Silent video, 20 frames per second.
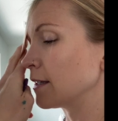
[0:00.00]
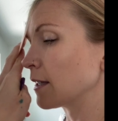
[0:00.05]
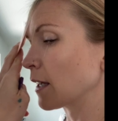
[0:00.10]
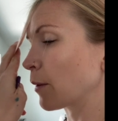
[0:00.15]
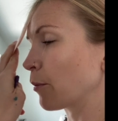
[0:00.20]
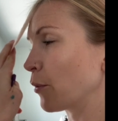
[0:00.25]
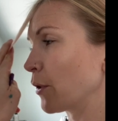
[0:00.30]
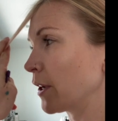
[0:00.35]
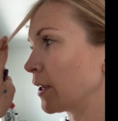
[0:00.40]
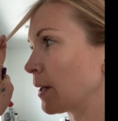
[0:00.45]

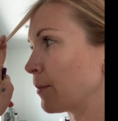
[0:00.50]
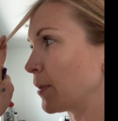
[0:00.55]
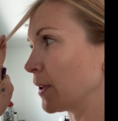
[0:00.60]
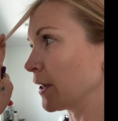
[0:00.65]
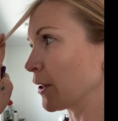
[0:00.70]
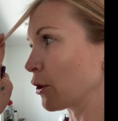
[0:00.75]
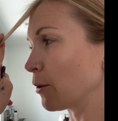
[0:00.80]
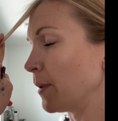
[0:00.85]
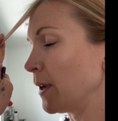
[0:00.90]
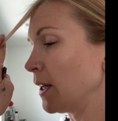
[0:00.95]
Like bring it up a
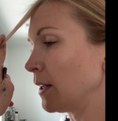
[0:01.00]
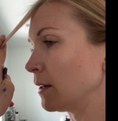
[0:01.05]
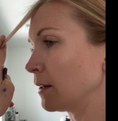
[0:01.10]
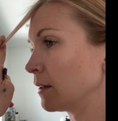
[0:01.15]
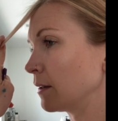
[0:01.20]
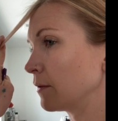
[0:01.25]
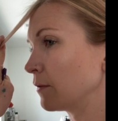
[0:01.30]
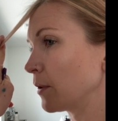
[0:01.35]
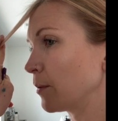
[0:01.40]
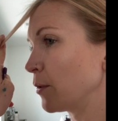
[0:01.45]
little bit
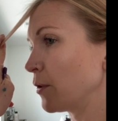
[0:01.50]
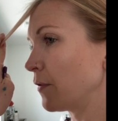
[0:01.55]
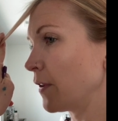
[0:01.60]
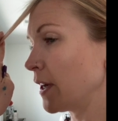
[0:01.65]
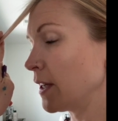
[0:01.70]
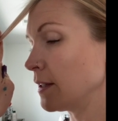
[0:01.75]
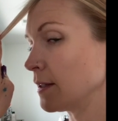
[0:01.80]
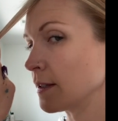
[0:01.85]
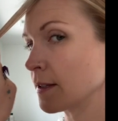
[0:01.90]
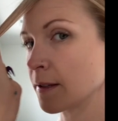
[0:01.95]
from your
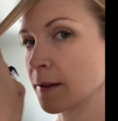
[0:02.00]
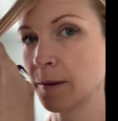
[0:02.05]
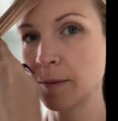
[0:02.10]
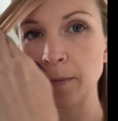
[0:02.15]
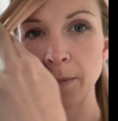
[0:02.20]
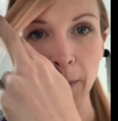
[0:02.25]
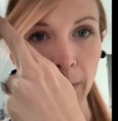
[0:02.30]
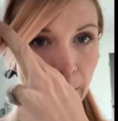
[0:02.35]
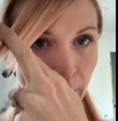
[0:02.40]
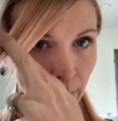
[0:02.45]
face.
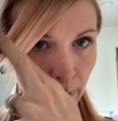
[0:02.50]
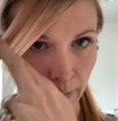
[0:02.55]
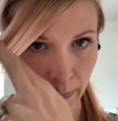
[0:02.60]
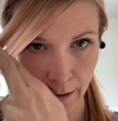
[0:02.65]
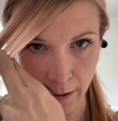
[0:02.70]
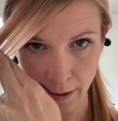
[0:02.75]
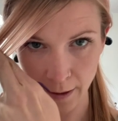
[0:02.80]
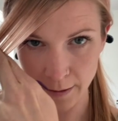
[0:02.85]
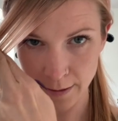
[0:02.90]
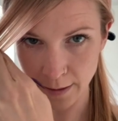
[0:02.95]

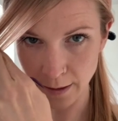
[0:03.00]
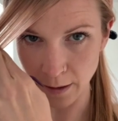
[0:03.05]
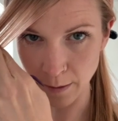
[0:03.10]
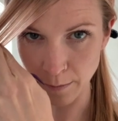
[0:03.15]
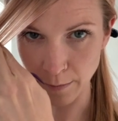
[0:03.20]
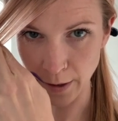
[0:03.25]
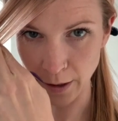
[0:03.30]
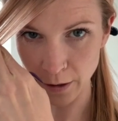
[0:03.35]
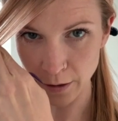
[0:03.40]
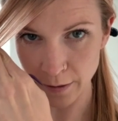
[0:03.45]
It's gonna
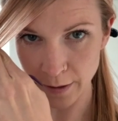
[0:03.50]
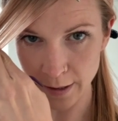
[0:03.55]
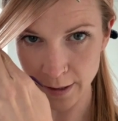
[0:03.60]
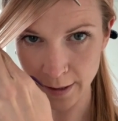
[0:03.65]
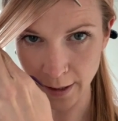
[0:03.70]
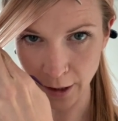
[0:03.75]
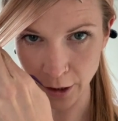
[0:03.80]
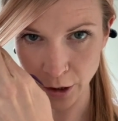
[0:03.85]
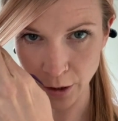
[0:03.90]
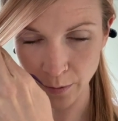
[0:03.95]
mirror this
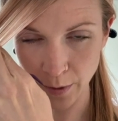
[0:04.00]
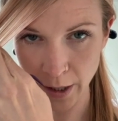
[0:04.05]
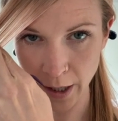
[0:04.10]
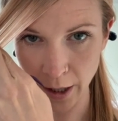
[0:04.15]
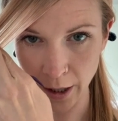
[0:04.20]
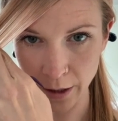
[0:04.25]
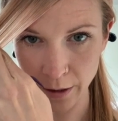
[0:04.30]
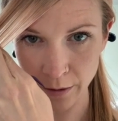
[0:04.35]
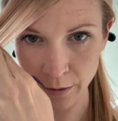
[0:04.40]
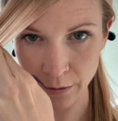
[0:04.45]
section right
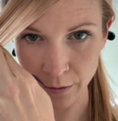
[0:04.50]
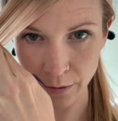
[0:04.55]
here.